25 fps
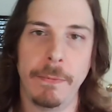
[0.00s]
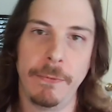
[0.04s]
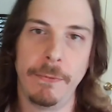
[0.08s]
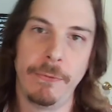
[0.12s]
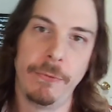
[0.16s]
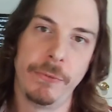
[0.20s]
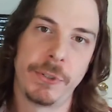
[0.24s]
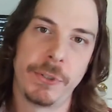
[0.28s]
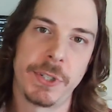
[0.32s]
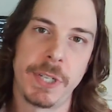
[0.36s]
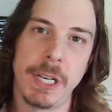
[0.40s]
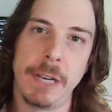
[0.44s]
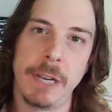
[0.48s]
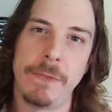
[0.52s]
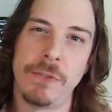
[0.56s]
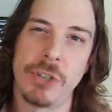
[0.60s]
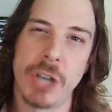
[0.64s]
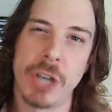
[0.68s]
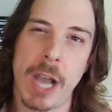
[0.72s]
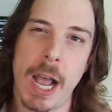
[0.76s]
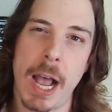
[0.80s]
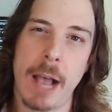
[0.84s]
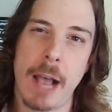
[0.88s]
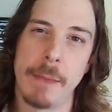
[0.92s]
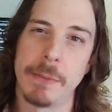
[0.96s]
Steve
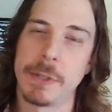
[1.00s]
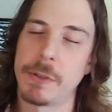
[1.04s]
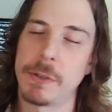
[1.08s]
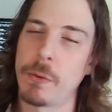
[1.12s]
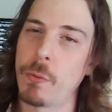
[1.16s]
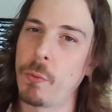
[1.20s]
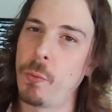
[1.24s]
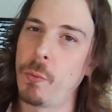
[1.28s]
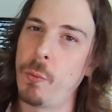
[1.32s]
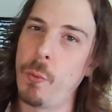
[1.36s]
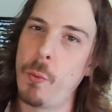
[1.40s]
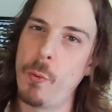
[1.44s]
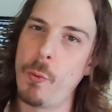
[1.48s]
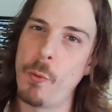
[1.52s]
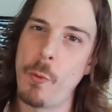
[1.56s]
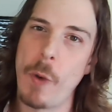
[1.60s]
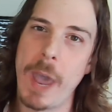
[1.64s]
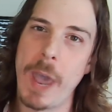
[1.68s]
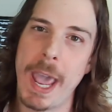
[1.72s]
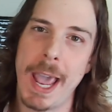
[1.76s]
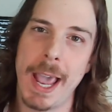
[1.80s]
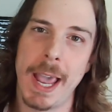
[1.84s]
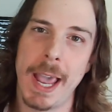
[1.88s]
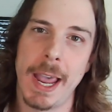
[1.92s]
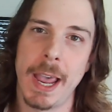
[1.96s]
Jobs
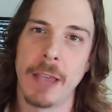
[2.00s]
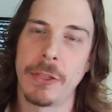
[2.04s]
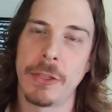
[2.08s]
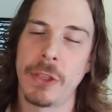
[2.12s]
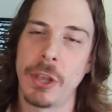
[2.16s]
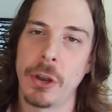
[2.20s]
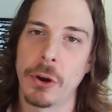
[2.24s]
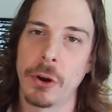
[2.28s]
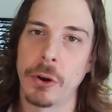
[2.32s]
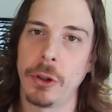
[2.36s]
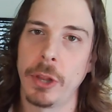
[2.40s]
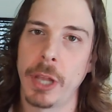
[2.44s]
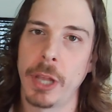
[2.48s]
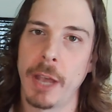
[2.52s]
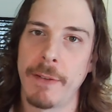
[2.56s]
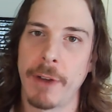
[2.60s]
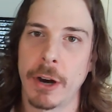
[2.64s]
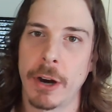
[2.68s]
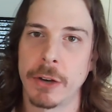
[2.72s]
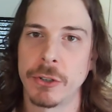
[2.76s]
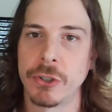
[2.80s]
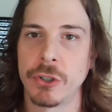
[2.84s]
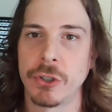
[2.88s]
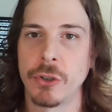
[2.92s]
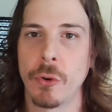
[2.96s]
way at the early of
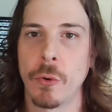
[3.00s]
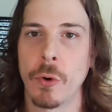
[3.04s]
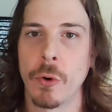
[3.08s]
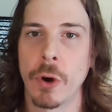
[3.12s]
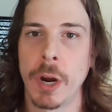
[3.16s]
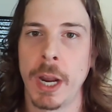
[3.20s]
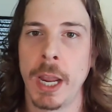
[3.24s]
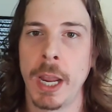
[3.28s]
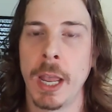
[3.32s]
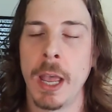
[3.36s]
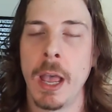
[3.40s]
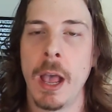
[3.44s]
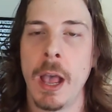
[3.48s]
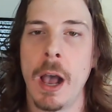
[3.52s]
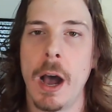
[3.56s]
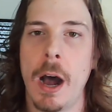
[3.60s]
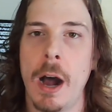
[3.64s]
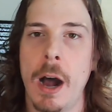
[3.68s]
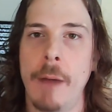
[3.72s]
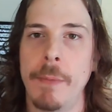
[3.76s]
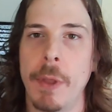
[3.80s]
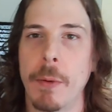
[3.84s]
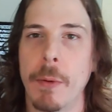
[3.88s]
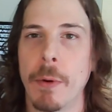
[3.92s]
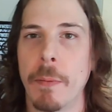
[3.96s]
our story.
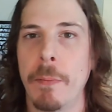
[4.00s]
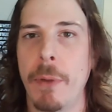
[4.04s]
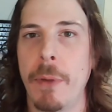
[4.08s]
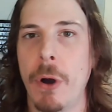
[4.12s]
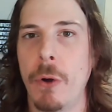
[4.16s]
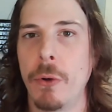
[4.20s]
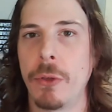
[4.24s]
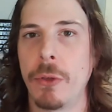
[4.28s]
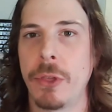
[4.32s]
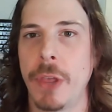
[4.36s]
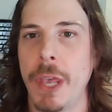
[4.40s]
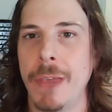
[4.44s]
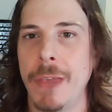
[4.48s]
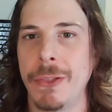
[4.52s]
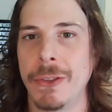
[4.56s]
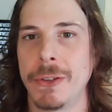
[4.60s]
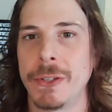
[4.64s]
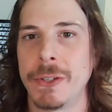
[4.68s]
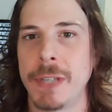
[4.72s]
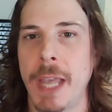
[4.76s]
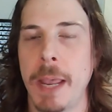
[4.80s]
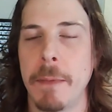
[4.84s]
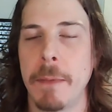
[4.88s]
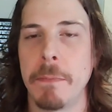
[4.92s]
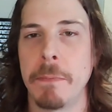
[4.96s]
They were both in the
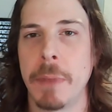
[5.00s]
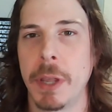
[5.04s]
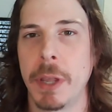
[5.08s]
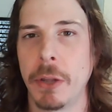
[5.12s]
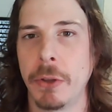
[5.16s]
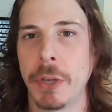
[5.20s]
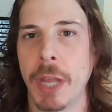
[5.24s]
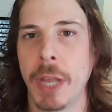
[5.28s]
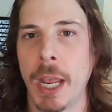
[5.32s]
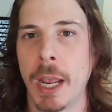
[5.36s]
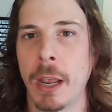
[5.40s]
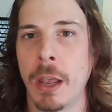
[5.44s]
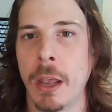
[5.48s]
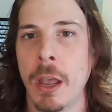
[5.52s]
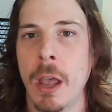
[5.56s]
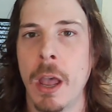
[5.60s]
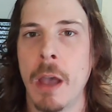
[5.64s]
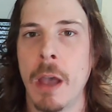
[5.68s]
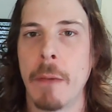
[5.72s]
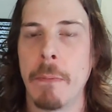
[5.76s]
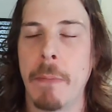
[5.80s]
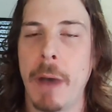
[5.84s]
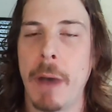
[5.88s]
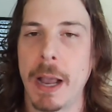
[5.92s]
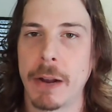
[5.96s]
same building.
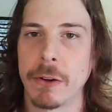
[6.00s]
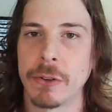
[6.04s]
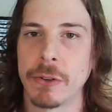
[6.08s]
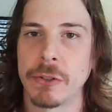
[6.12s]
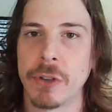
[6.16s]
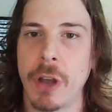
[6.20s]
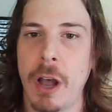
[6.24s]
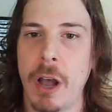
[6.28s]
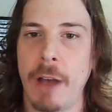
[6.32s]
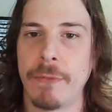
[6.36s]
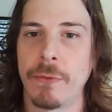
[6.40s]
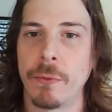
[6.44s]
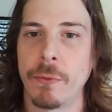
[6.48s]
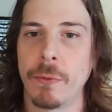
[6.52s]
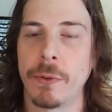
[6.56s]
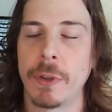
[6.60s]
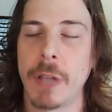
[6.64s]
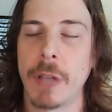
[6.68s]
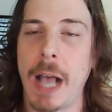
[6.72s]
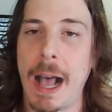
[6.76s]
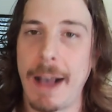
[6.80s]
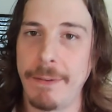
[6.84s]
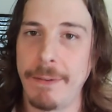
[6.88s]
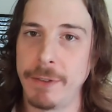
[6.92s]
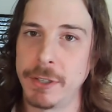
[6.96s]
Microsoft
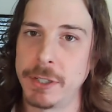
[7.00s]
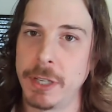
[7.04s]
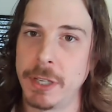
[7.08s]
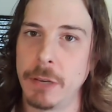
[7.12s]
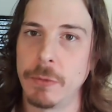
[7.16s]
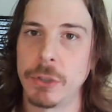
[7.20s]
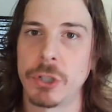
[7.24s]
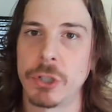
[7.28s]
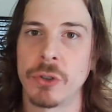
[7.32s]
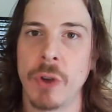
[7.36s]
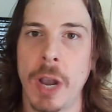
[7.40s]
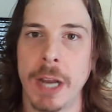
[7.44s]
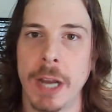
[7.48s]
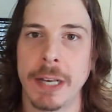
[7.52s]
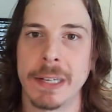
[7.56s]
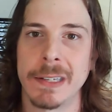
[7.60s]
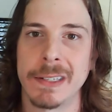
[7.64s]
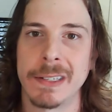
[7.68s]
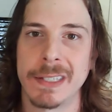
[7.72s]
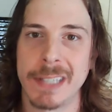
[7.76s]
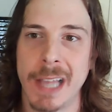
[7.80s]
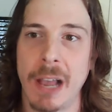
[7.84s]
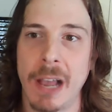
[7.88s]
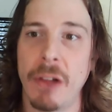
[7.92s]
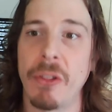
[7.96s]
obviously was trying to
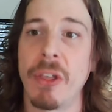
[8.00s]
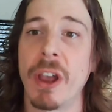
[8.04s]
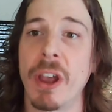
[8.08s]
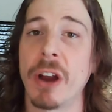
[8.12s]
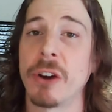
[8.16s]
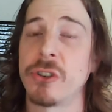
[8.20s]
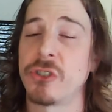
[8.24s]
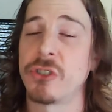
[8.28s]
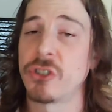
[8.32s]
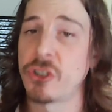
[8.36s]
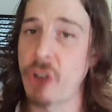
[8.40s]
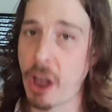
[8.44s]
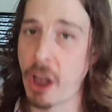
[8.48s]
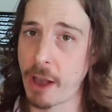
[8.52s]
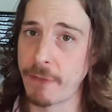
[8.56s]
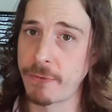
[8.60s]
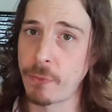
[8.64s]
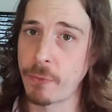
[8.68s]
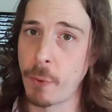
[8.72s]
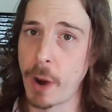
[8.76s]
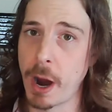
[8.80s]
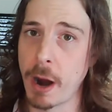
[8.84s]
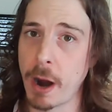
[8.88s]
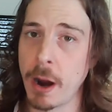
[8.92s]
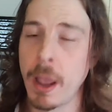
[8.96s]
sell their
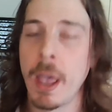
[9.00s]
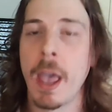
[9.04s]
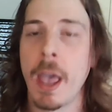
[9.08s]
software,